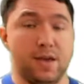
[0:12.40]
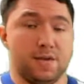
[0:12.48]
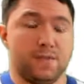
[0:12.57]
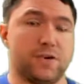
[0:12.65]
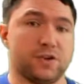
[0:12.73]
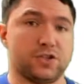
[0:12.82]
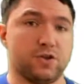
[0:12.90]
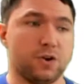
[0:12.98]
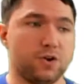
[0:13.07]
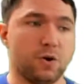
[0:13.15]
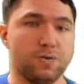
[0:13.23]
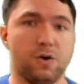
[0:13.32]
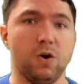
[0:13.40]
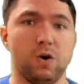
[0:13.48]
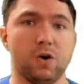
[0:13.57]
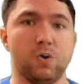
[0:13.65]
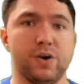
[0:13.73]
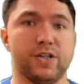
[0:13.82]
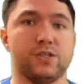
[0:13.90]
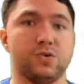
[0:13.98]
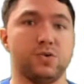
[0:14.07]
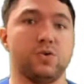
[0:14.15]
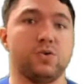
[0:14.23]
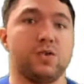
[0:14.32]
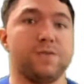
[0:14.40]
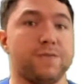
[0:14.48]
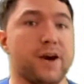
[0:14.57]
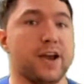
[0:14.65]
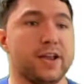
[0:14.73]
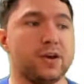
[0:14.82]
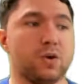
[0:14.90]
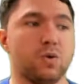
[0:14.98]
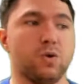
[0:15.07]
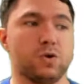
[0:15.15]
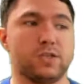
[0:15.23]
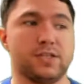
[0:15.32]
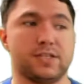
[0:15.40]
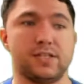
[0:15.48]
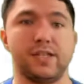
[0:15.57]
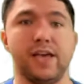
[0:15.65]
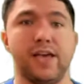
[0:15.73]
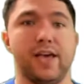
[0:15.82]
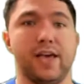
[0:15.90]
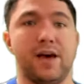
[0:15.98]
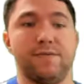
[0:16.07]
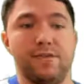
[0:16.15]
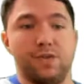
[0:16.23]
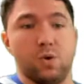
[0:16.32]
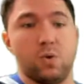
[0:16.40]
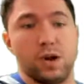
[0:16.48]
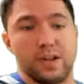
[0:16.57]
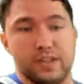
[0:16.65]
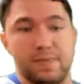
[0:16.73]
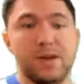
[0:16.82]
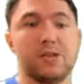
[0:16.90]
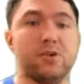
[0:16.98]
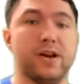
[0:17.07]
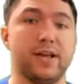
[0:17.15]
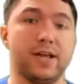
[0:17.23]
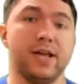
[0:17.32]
First of all, we need to define what is a video quality metric.